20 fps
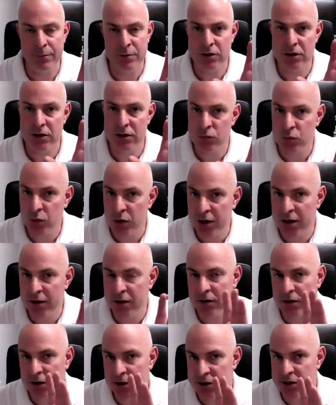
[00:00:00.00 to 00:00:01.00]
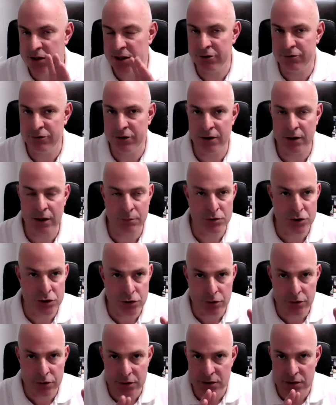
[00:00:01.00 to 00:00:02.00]
So it's worth considering. I'm
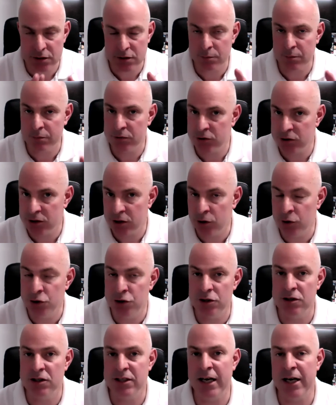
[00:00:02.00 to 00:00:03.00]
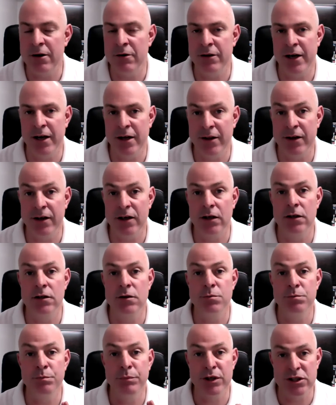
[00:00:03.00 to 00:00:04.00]
sure there's some solutions out there that could
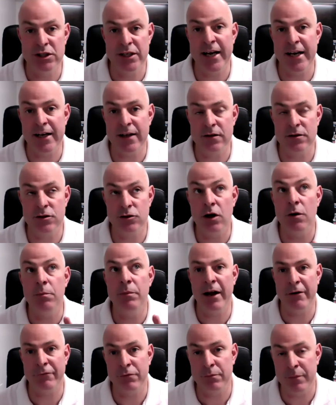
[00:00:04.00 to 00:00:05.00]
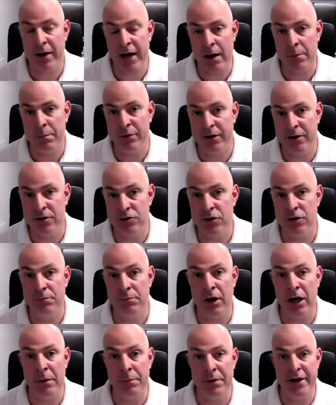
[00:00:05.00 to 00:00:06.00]
protect, stop that from happening. So it
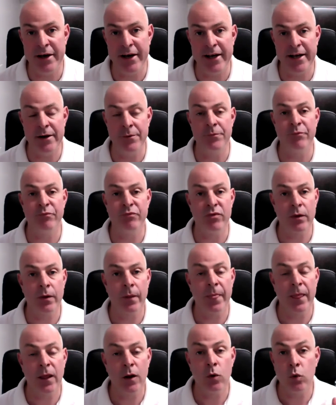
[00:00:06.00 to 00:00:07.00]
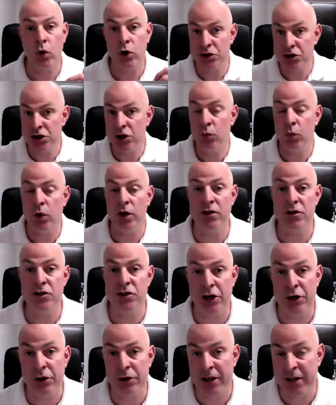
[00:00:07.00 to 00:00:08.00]
might be a watch it
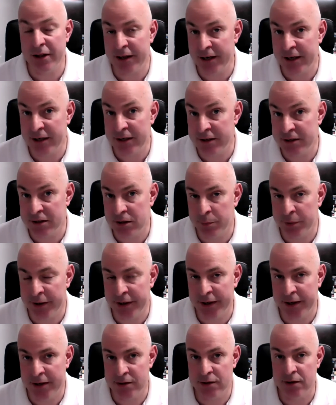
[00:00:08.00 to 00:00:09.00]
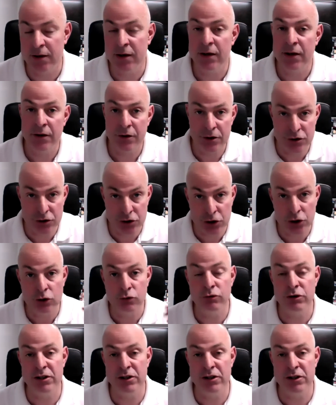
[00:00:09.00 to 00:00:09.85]
once only, then it disappears. The school